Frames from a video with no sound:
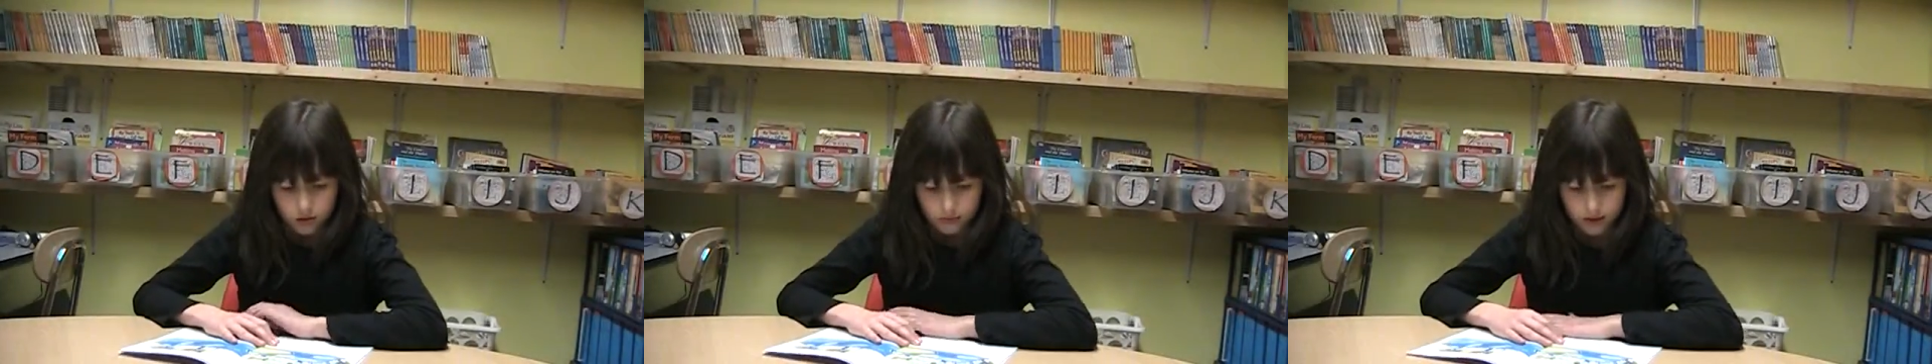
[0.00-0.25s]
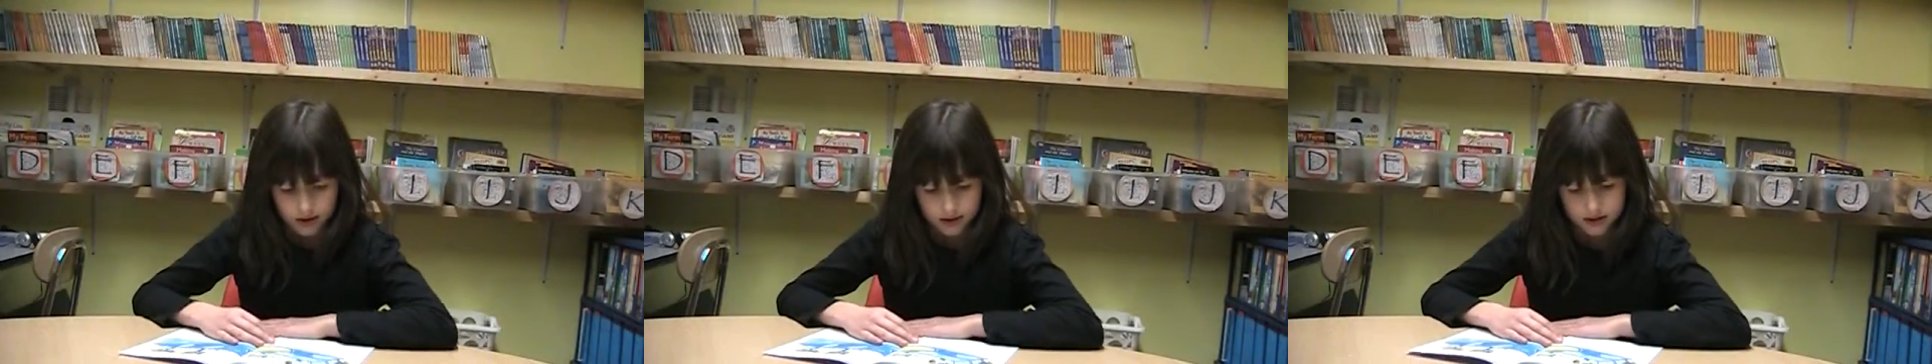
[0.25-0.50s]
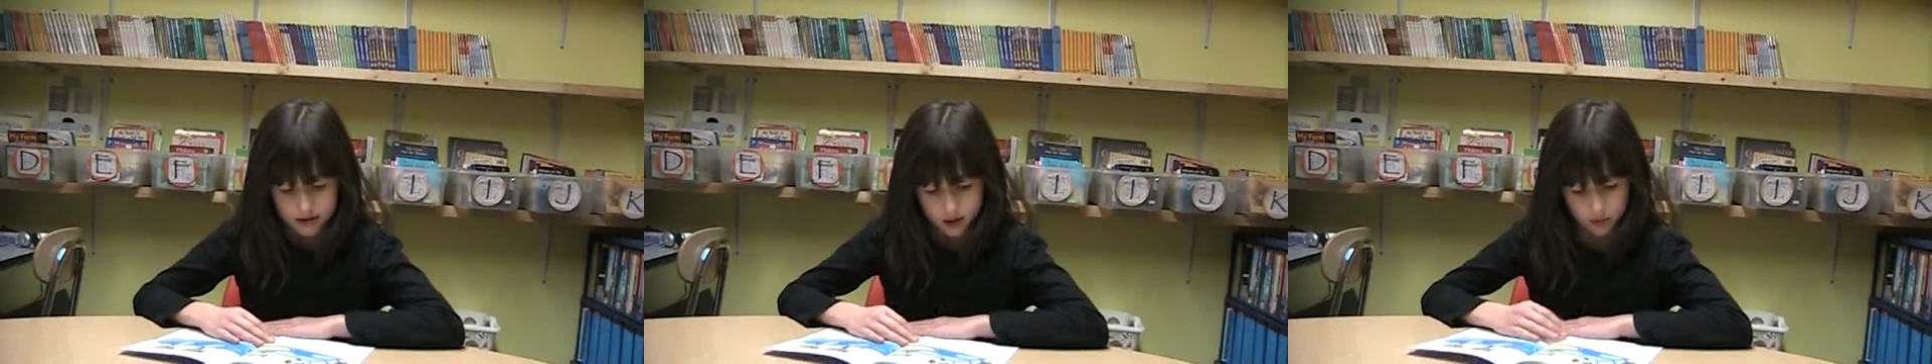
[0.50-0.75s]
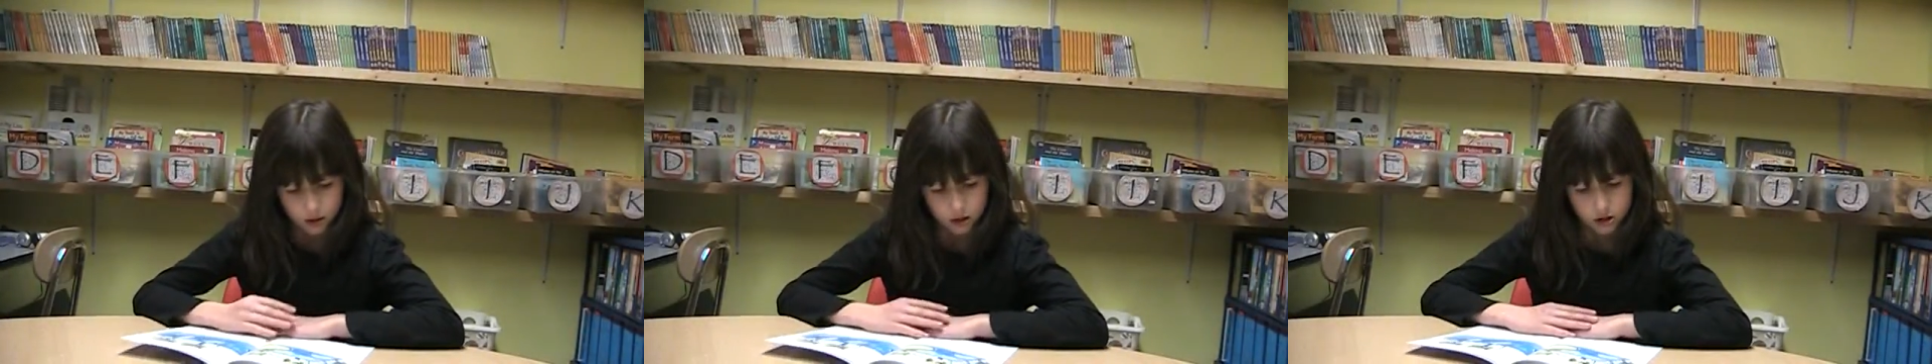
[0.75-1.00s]
Pete's
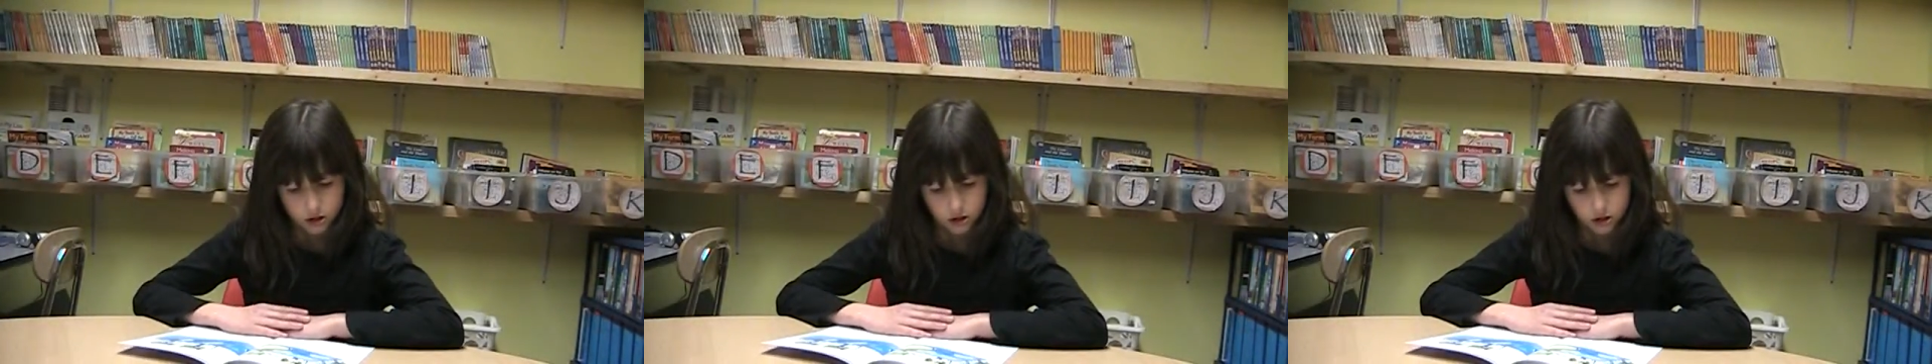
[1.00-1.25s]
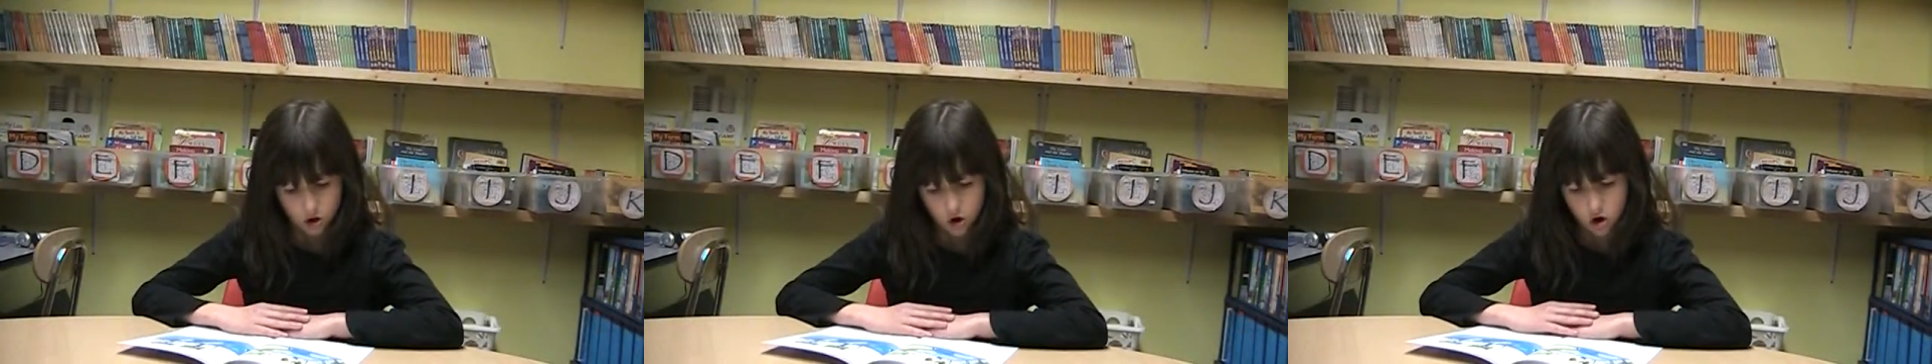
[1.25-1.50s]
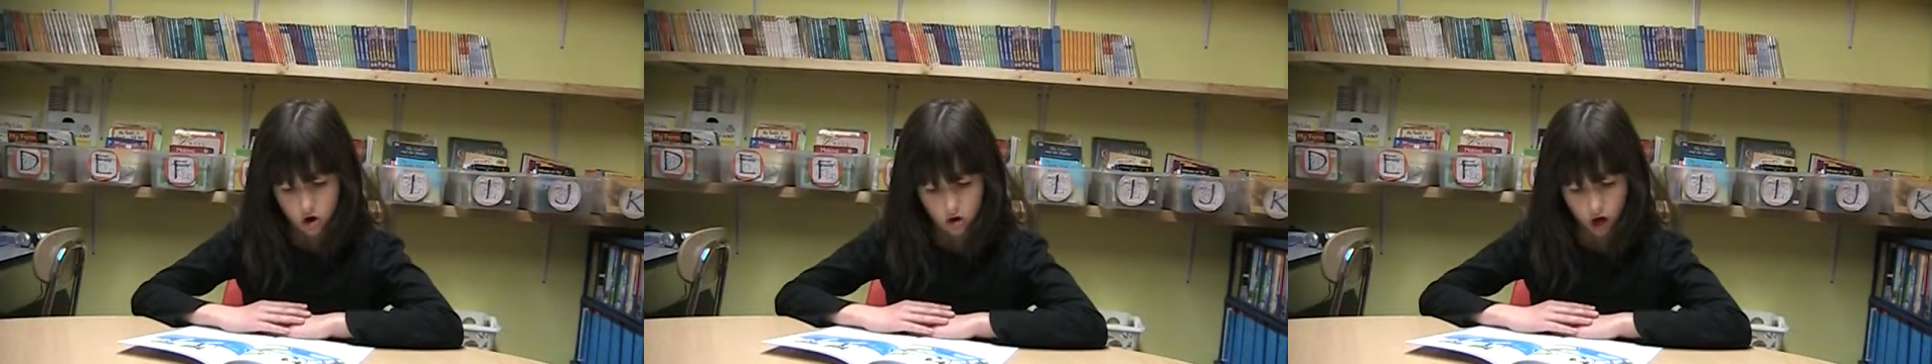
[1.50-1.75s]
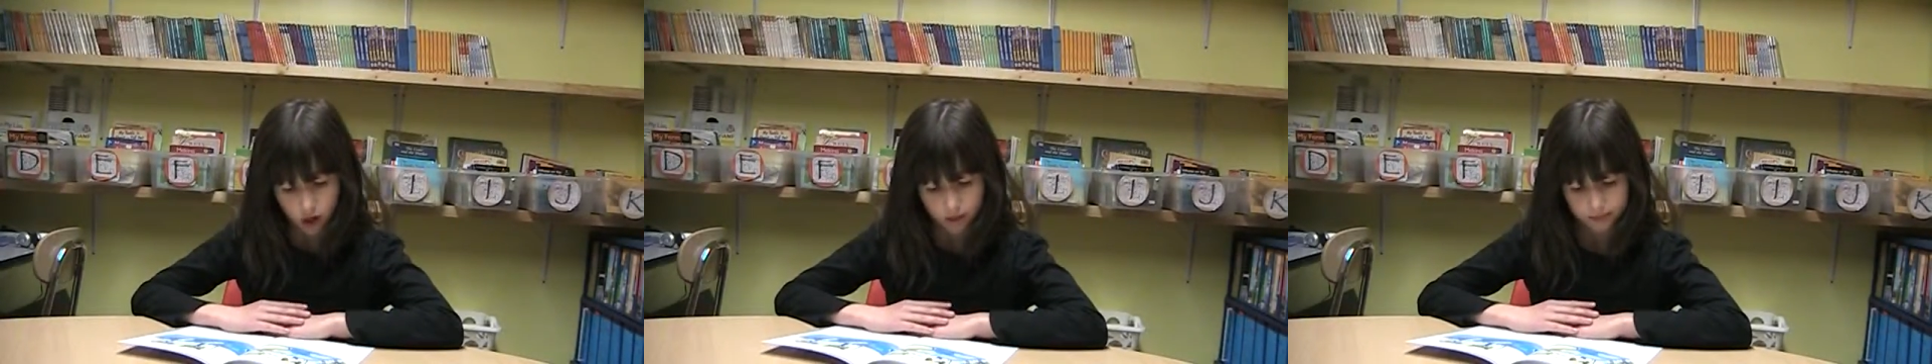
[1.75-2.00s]
sandwich is all
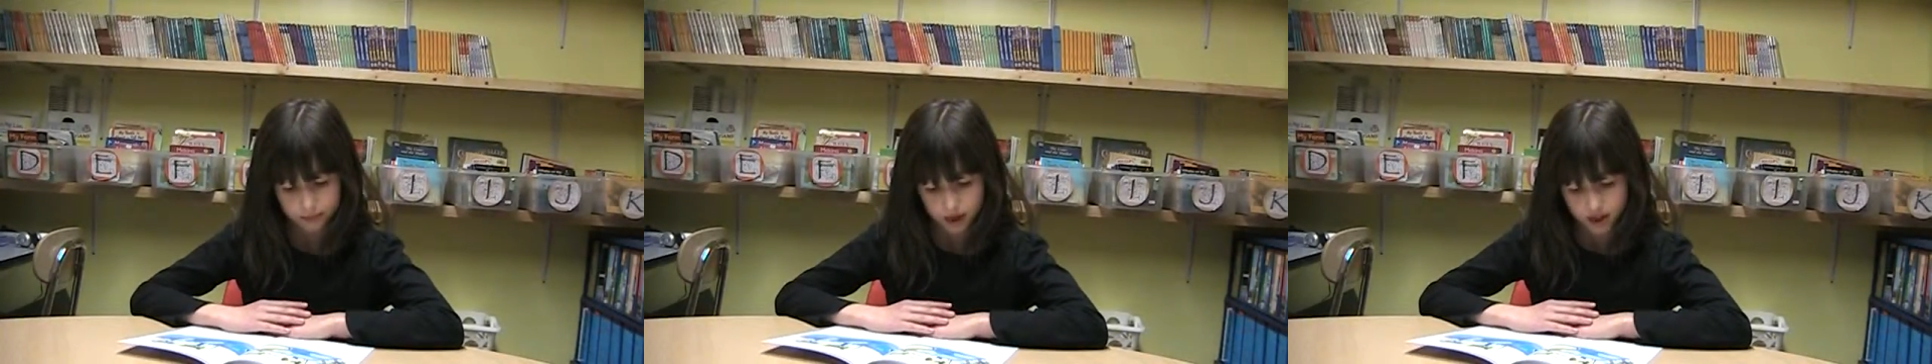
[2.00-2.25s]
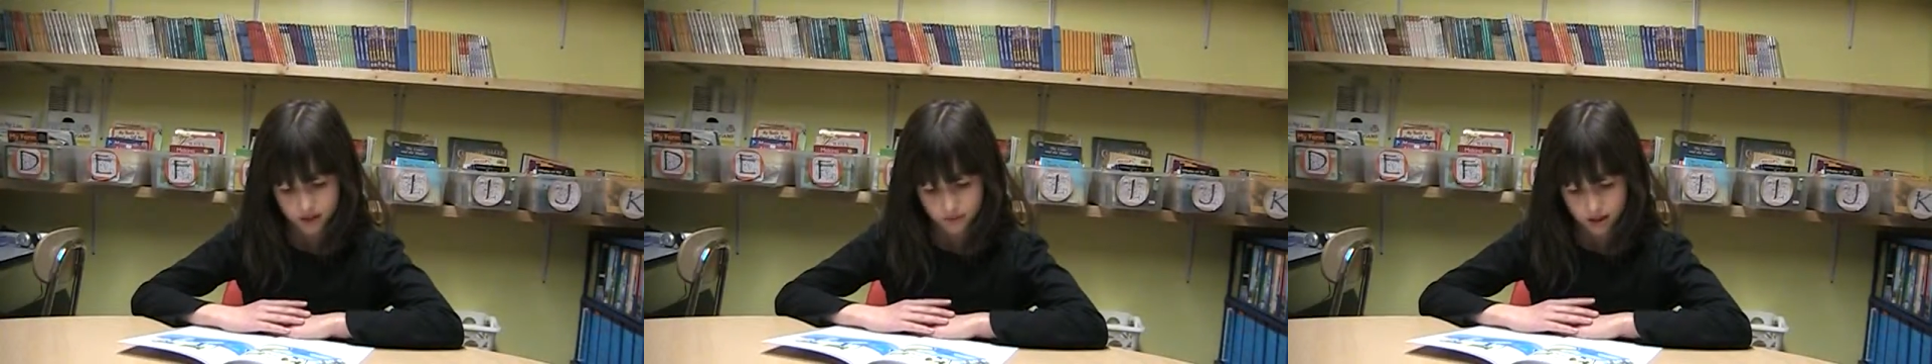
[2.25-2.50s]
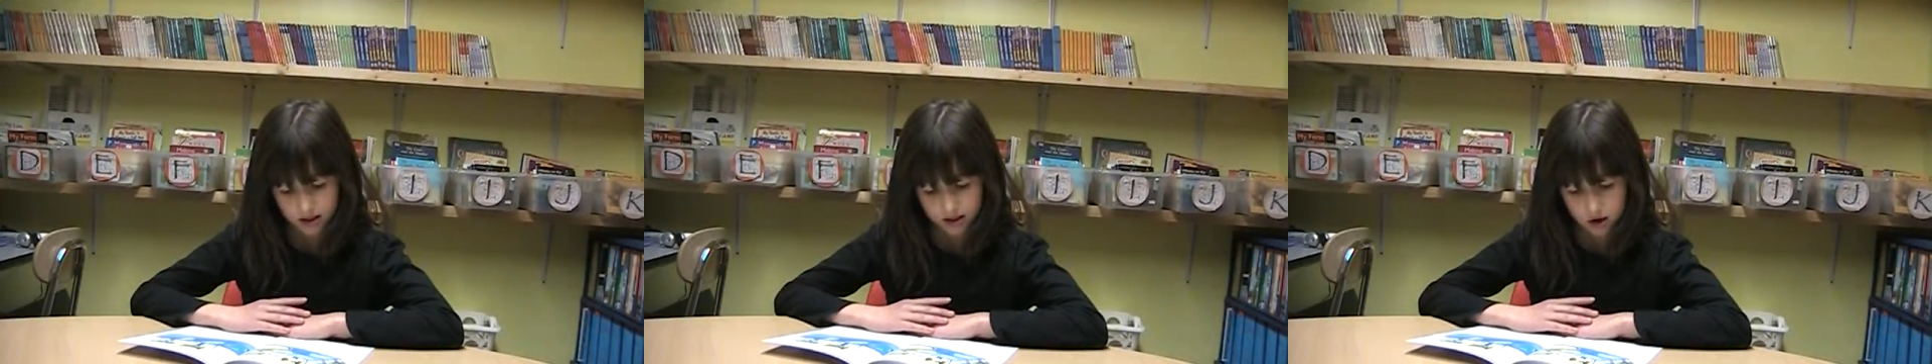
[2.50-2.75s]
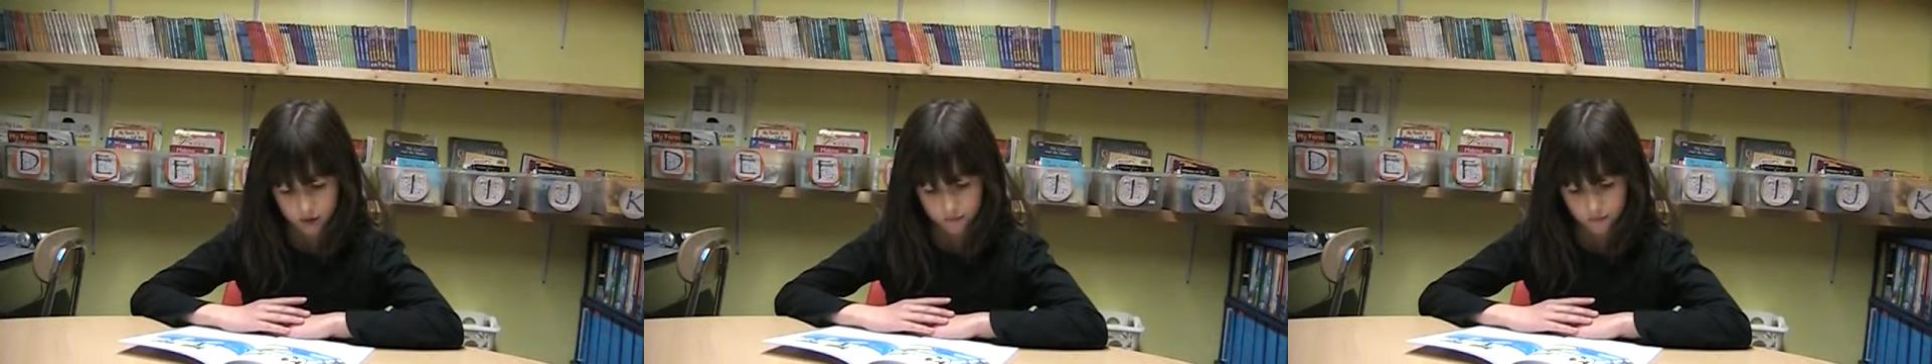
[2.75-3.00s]
gone. Pete's friends
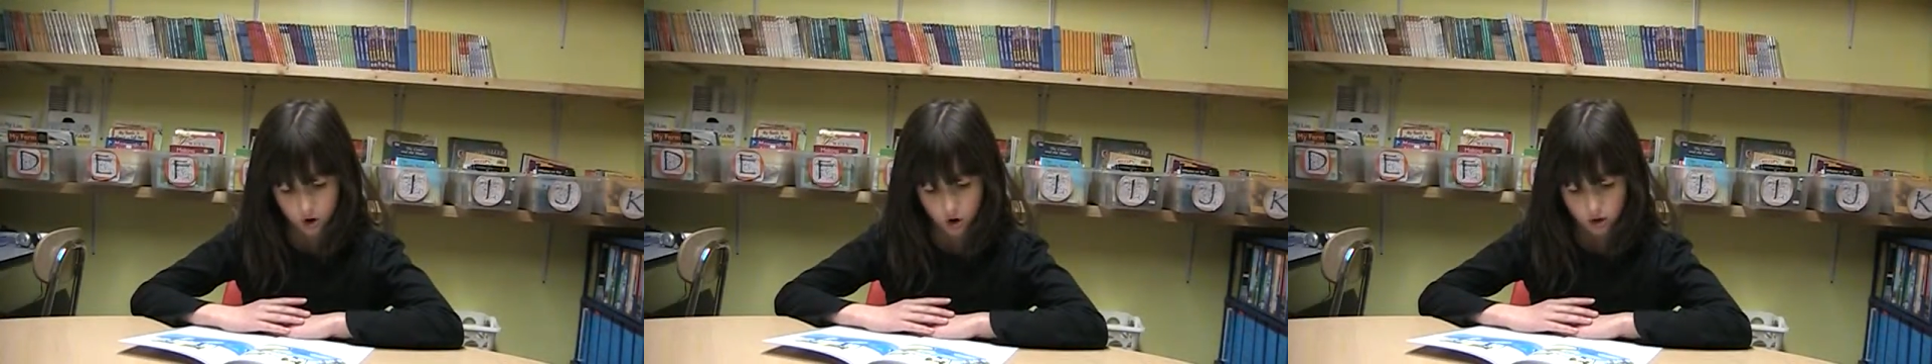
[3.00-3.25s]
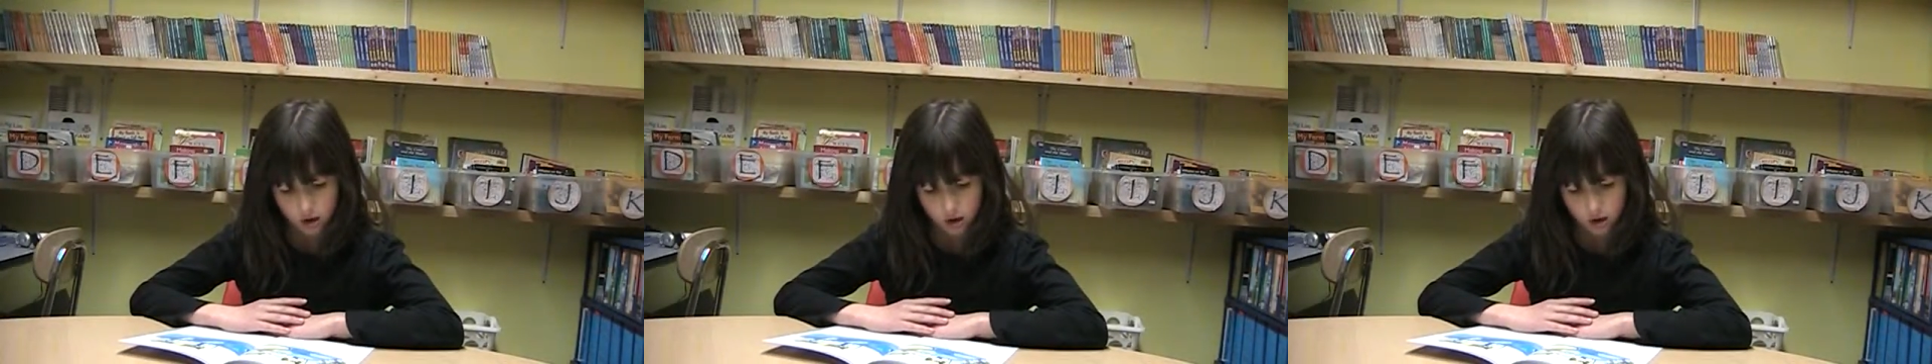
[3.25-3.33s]
are full.